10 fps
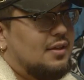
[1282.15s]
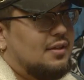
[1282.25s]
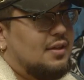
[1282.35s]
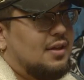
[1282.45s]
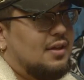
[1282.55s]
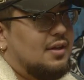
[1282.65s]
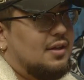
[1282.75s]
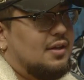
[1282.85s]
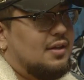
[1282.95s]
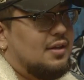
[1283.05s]

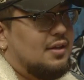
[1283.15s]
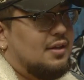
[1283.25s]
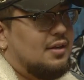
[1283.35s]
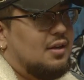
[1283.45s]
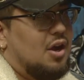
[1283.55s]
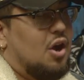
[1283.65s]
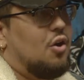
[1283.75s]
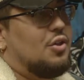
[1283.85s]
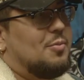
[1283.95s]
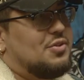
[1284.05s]

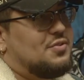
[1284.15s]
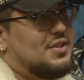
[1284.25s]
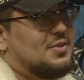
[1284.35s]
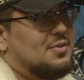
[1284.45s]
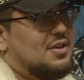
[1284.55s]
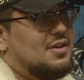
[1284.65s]
The most recent one.